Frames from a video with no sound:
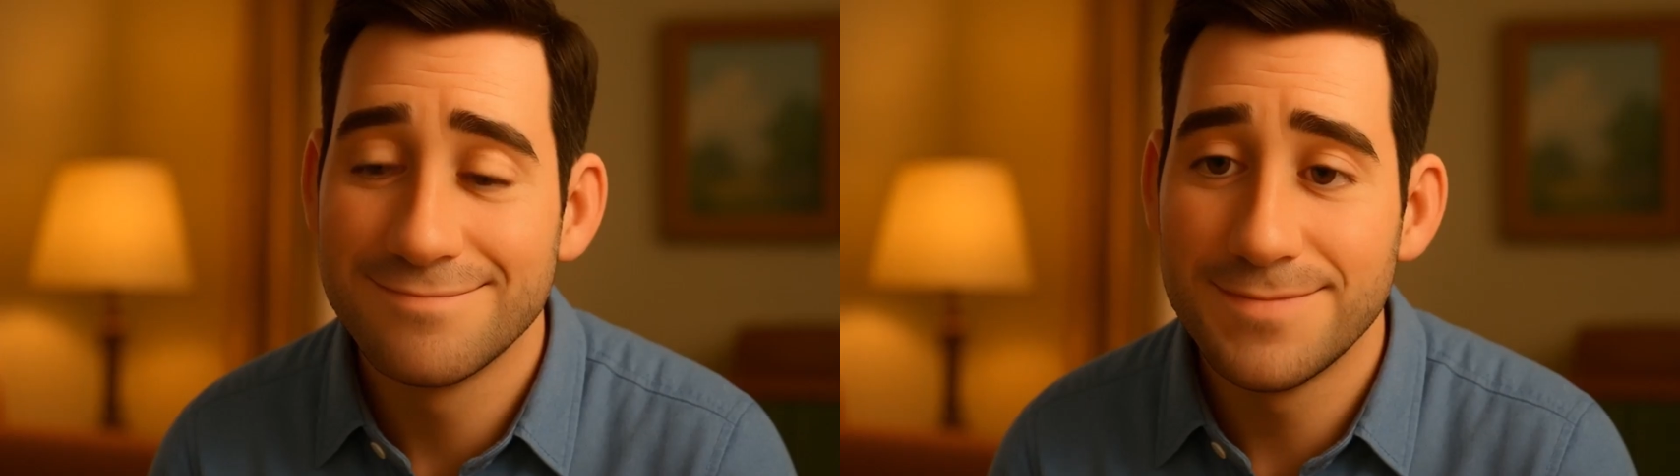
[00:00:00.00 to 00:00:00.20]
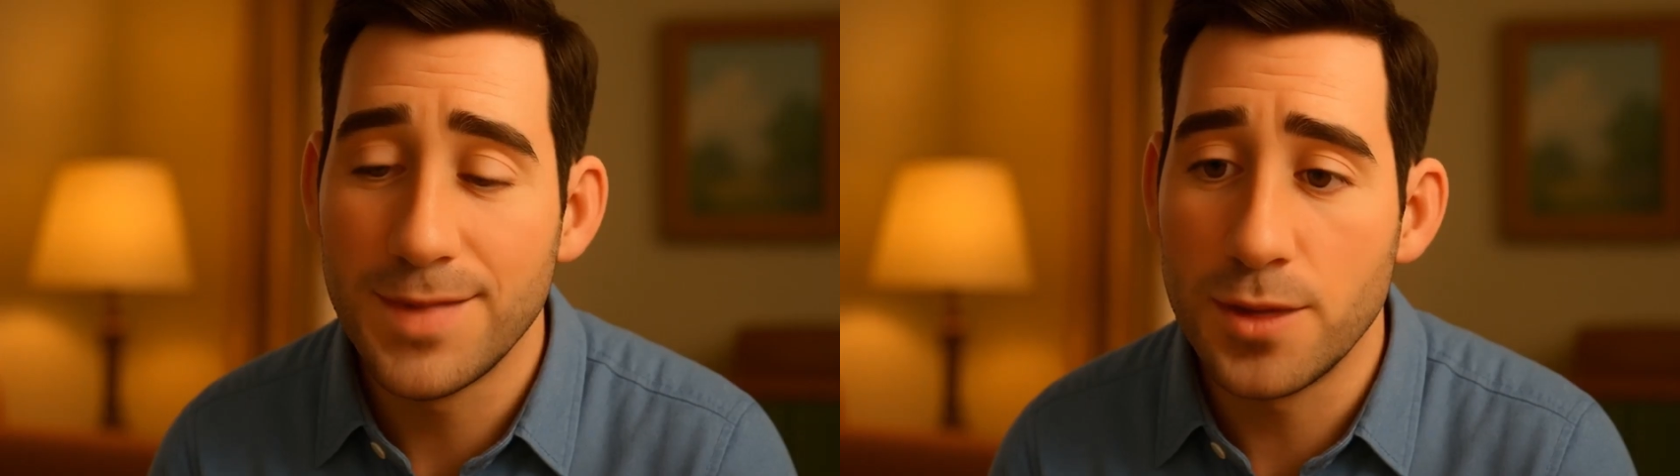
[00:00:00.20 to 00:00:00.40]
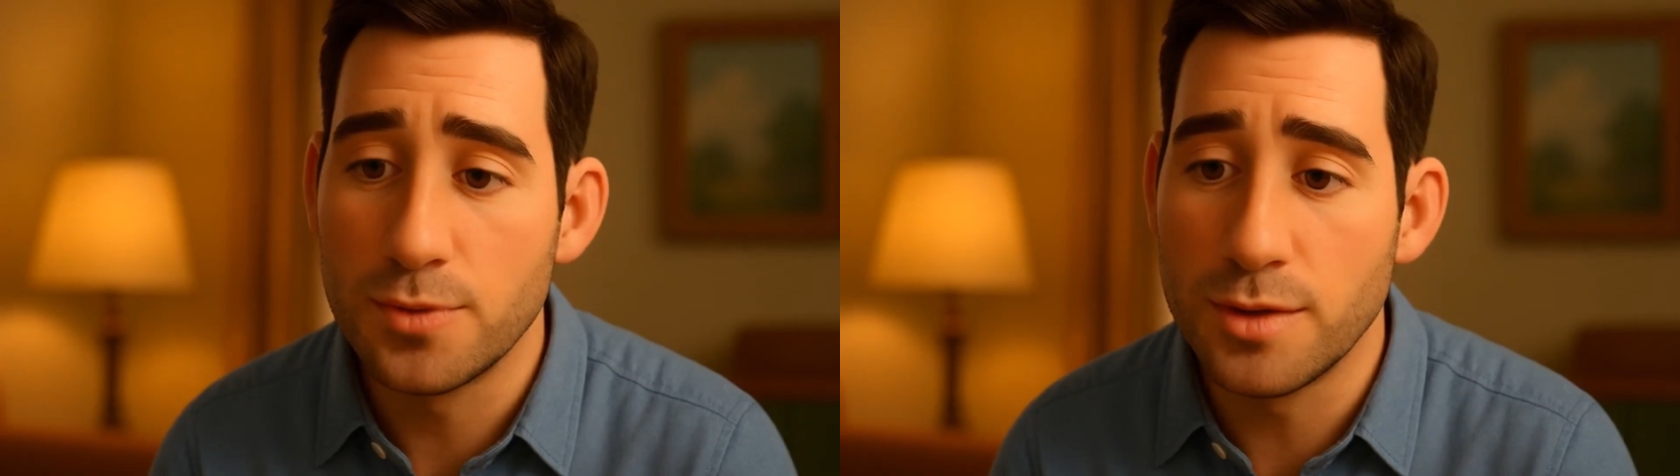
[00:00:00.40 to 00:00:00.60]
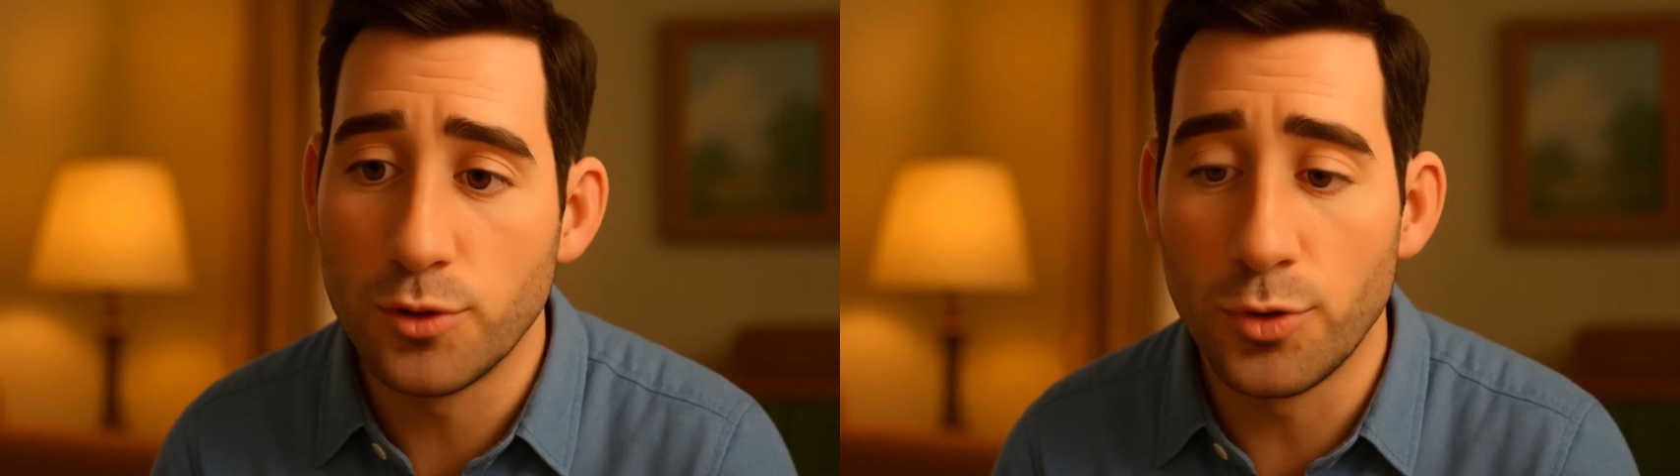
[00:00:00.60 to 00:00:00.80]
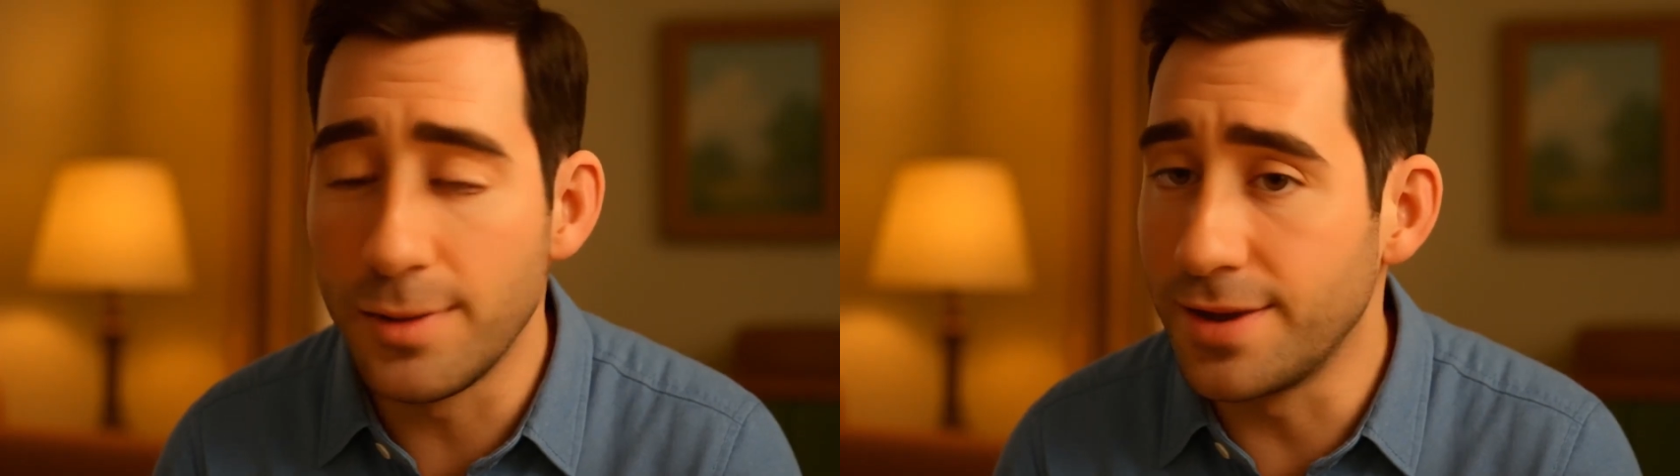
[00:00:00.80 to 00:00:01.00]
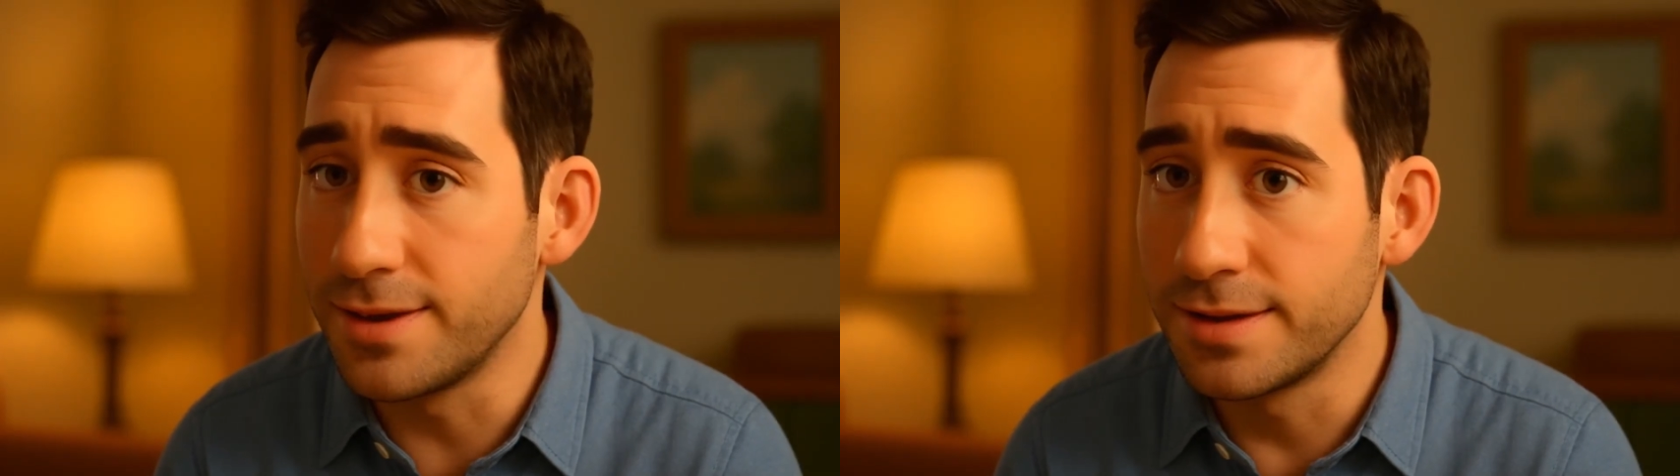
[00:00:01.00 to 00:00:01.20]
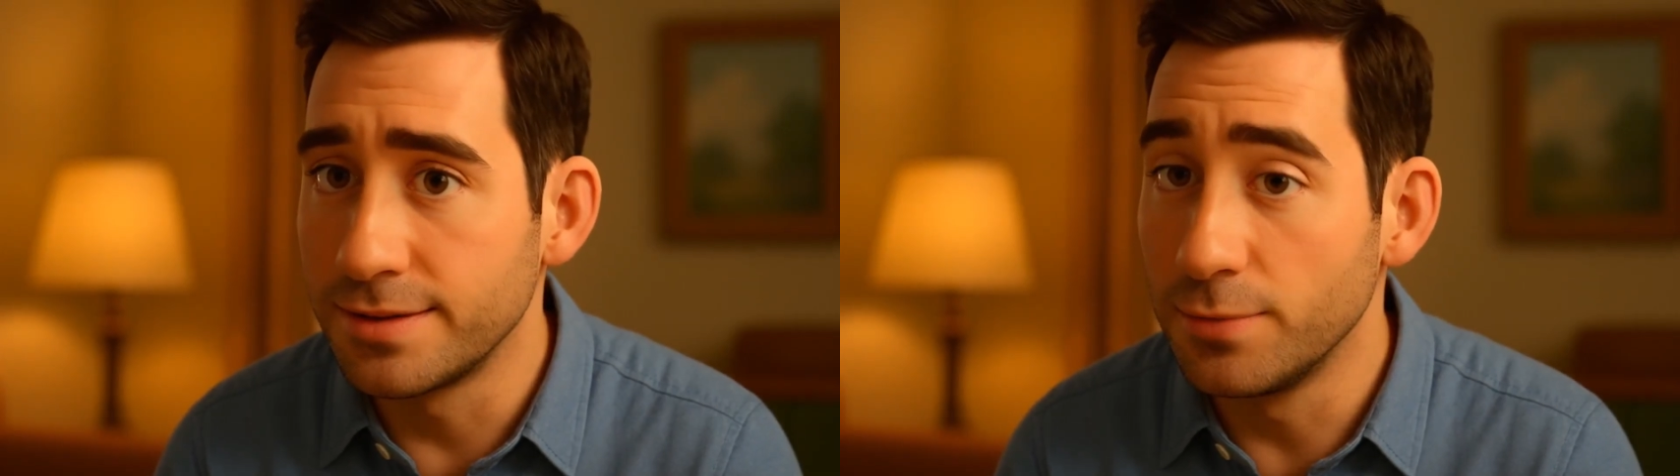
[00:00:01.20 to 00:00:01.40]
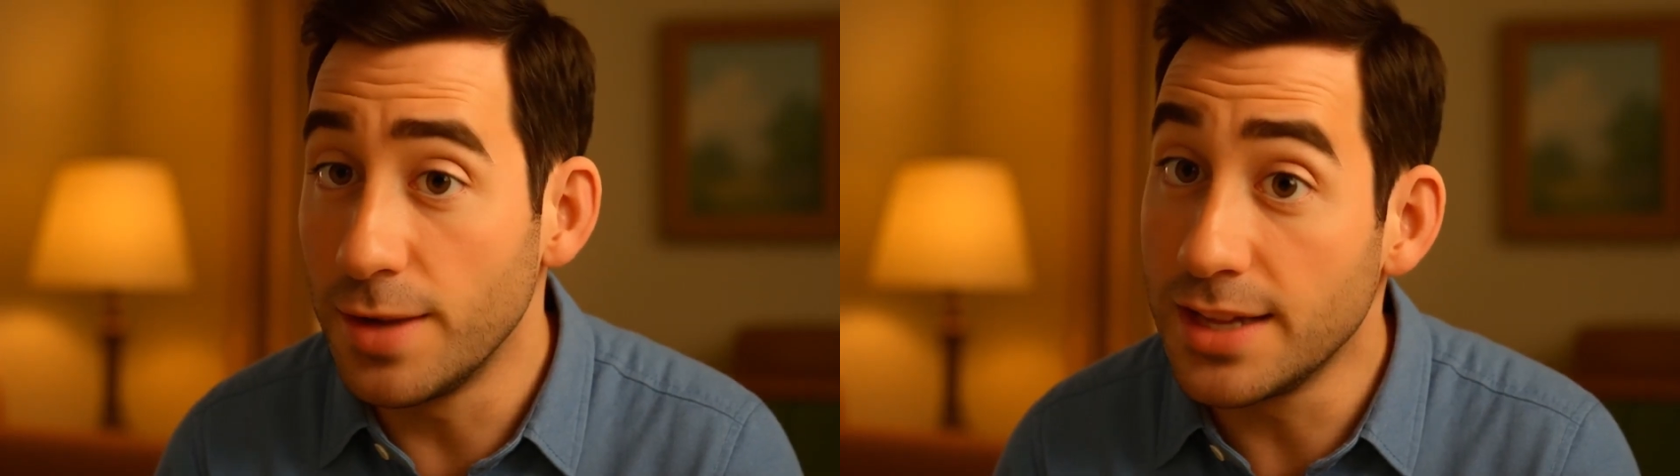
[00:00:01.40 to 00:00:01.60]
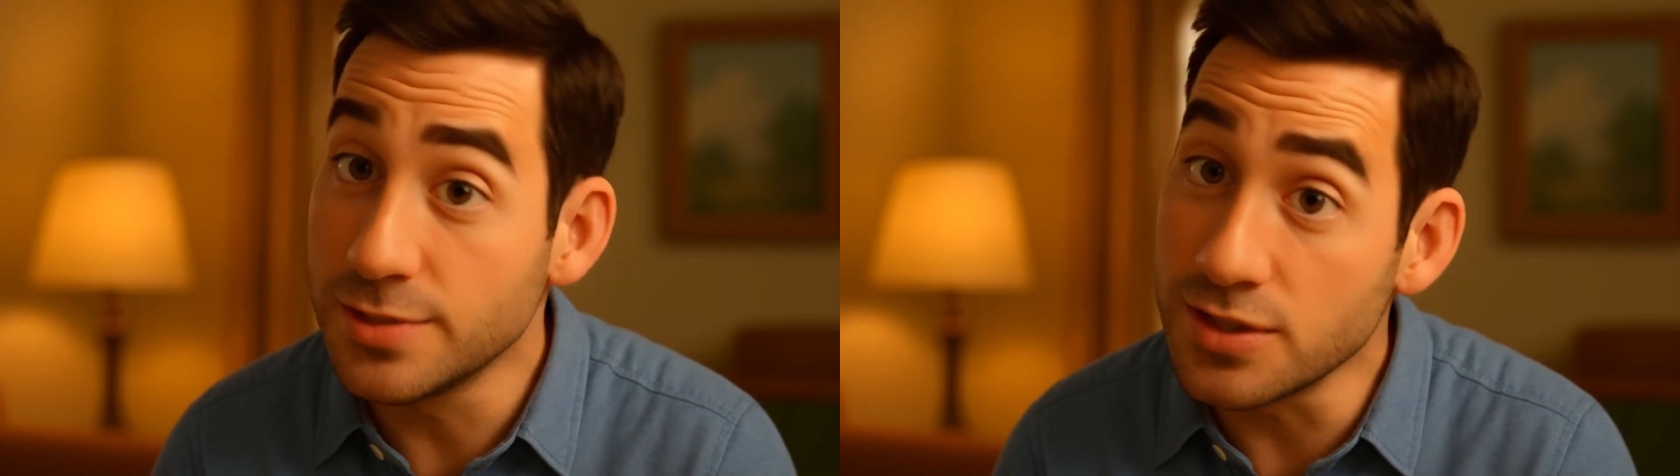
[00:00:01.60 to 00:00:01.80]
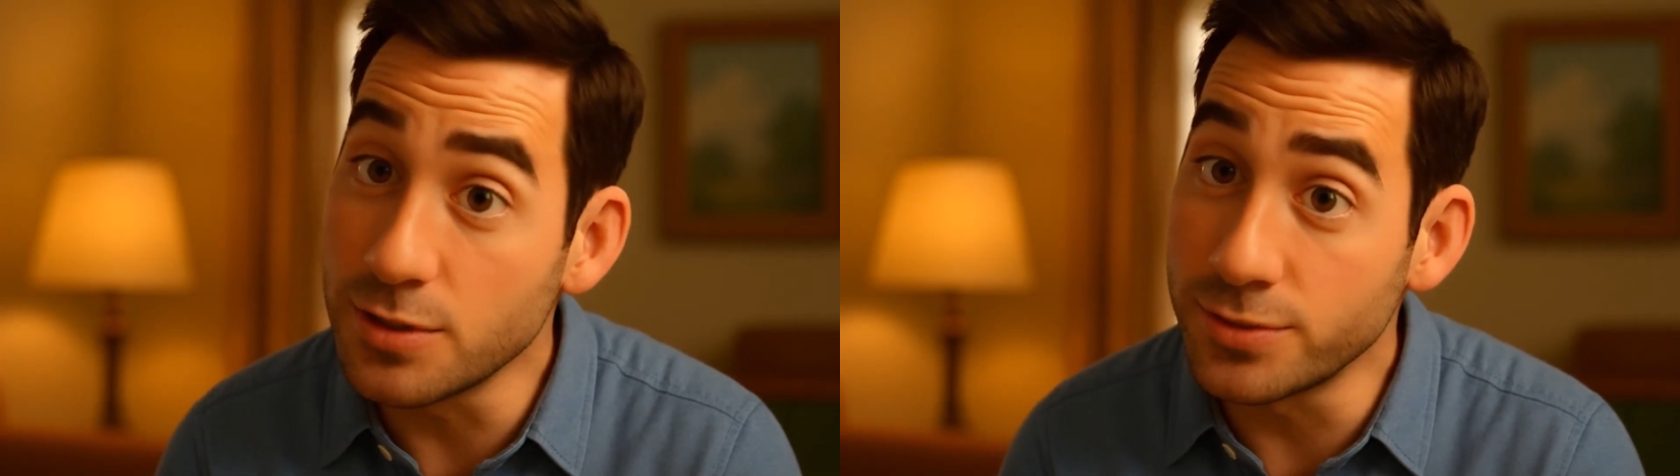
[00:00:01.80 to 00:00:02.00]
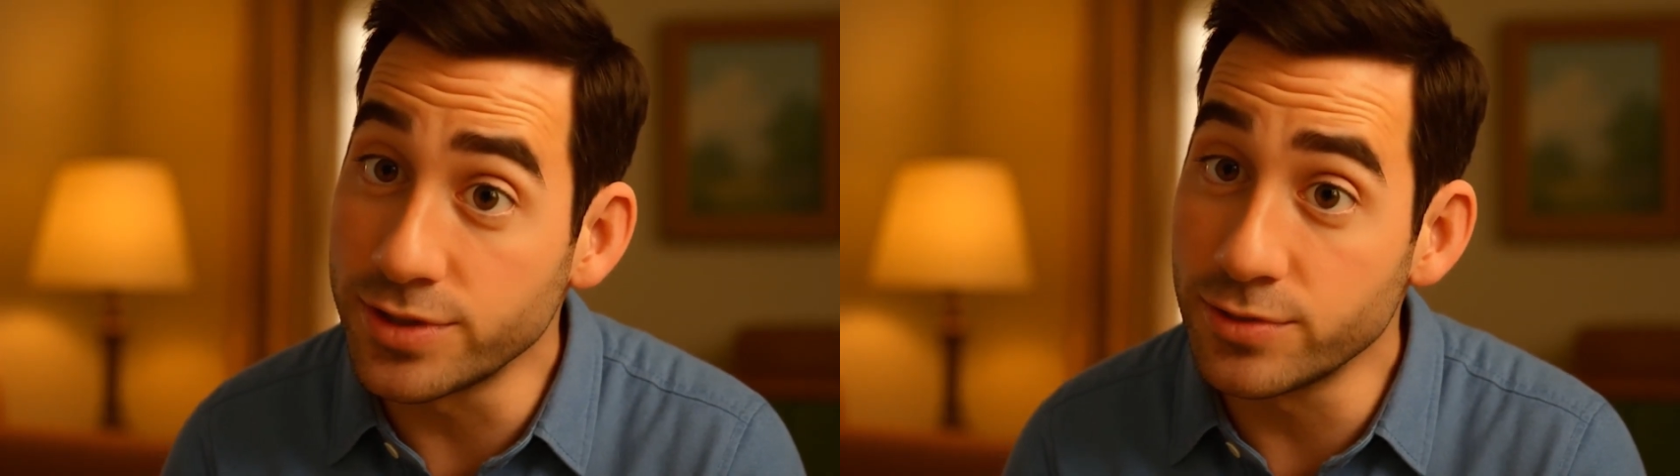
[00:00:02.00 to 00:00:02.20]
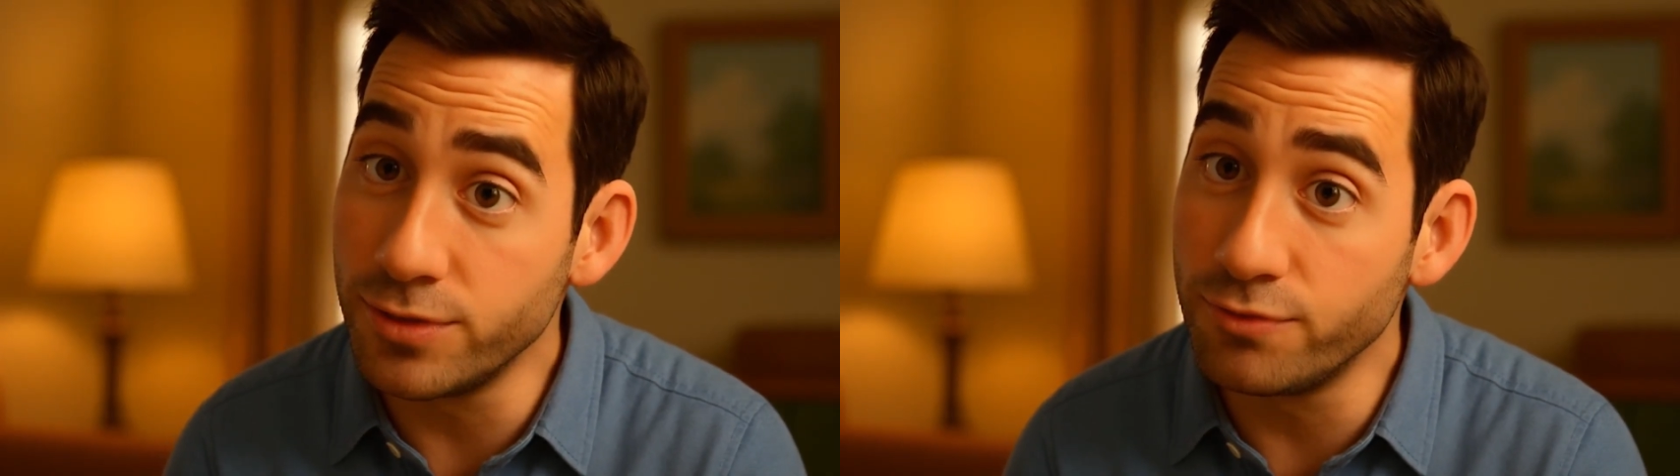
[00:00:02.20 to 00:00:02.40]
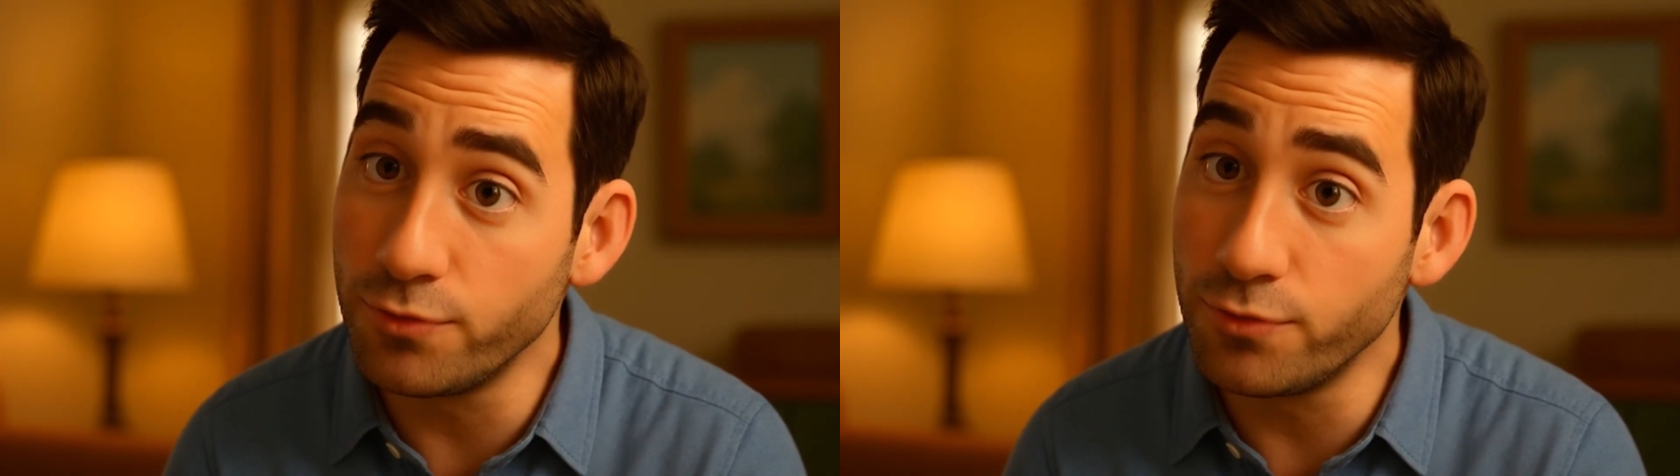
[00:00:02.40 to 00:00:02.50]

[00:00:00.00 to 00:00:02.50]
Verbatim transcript: Hi there! I'm really excited to share something